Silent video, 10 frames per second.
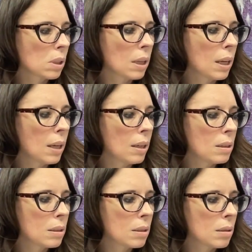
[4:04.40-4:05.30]

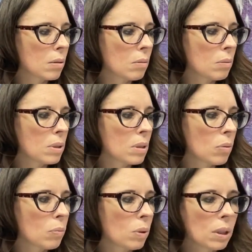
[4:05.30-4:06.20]
it was
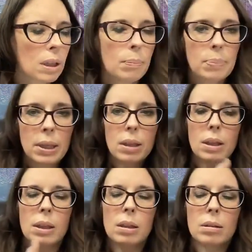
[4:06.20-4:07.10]
a really big